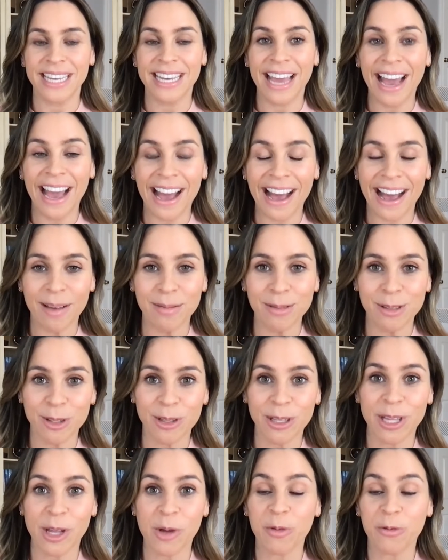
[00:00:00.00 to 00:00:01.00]
Yeah,
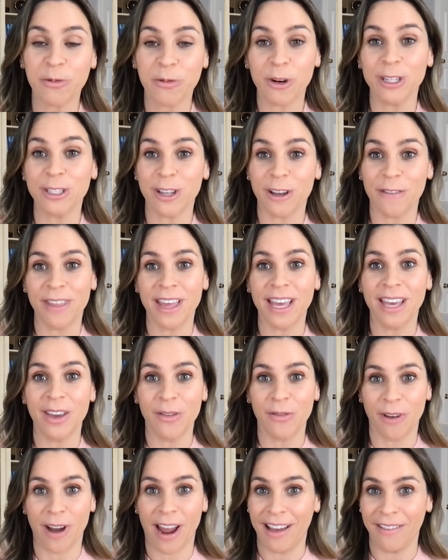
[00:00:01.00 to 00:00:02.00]
absolutely. Well, first off, thank you
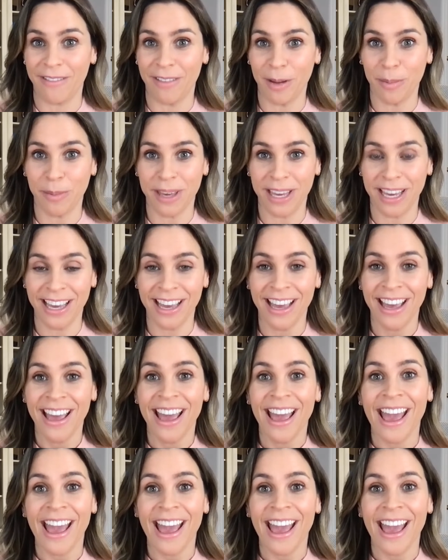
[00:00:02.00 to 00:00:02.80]
for having me.